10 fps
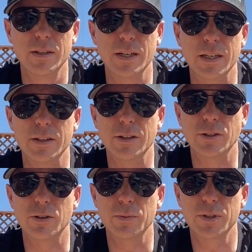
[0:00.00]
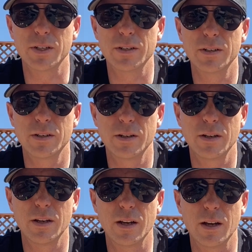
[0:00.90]
in the description.
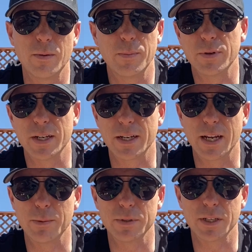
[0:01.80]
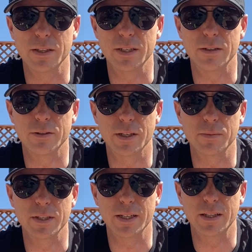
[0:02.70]
I'll put like an Amazon link or
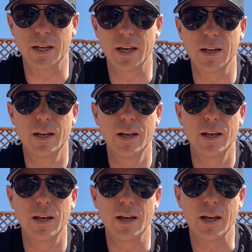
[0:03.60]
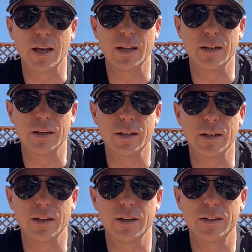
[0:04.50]
something like that. And
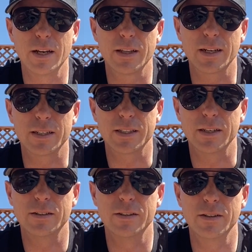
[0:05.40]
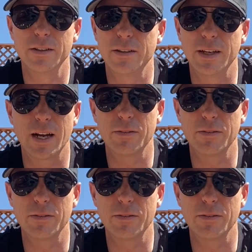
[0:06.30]
yeah, like I said, they have